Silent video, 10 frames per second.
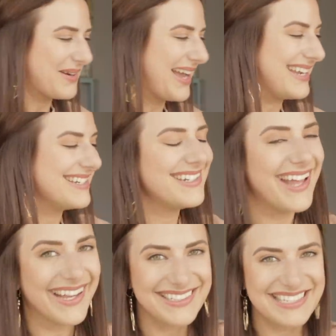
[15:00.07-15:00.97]
Okay,
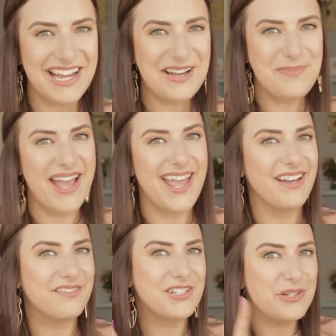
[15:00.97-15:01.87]
next up I
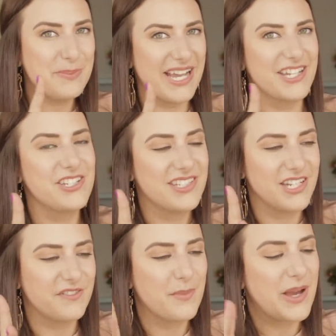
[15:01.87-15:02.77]
have two packages
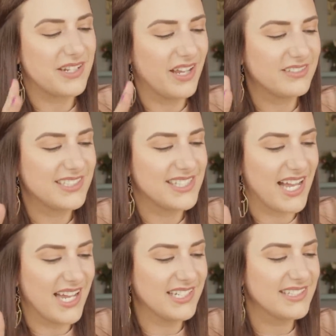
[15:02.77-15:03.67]
here from Untitled
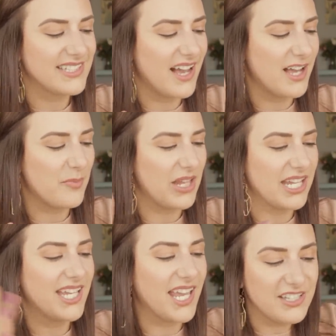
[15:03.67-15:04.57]
Designs. Um,
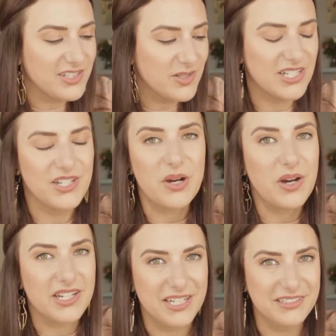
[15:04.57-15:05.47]
in case you didn't know,
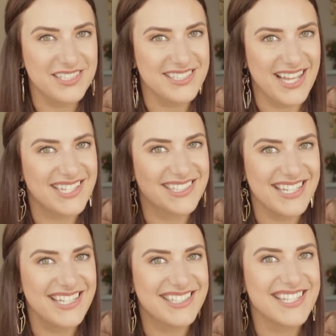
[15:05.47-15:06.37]
Untitled Designs
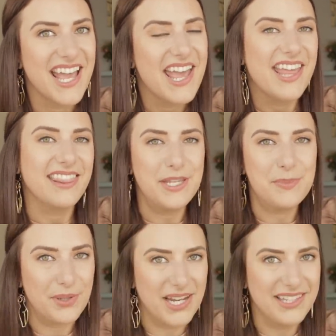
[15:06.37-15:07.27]
is the
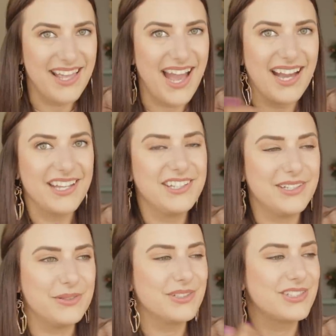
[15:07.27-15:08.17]
brand that I
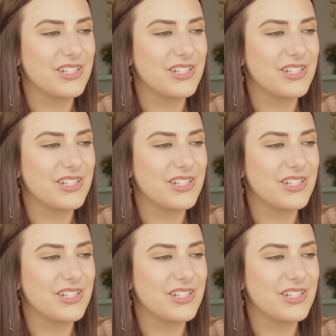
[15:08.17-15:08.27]
use